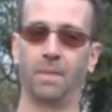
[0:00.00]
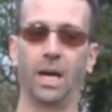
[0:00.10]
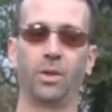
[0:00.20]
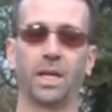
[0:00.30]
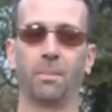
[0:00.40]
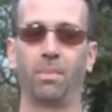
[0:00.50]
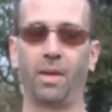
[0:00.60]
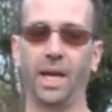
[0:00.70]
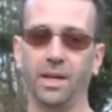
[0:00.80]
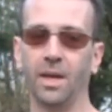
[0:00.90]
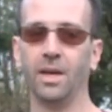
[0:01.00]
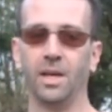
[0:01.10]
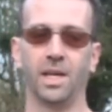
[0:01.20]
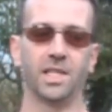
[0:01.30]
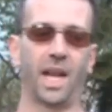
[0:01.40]
My only complaint
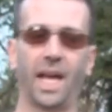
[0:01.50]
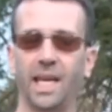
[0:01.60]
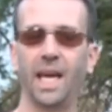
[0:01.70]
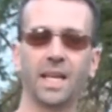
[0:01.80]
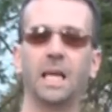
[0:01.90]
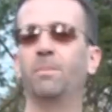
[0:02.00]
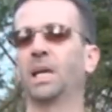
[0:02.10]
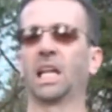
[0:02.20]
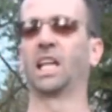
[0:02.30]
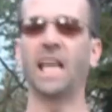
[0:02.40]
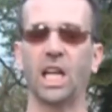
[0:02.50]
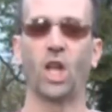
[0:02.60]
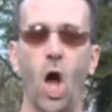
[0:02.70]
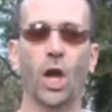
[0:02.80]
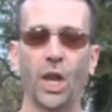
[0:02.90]
is that I can't keep it lit
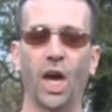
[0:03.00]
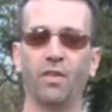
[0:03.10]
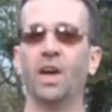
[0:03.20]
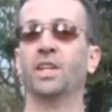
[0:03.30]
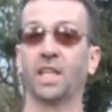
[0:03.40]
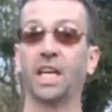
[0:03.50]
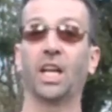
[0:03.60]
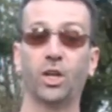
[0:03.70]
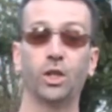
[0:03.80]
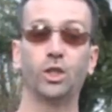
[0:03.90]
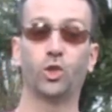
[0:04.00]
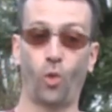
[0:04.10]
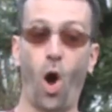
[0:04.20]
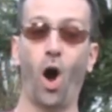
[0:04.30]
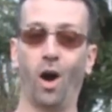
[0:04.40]
long enough to get a good
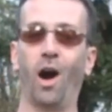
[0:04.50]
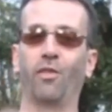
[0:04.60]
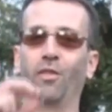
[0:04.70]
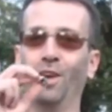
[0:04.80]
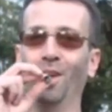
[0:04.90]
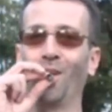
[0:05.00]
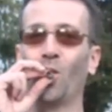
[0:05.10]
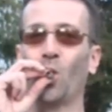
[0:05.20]
draw off of it.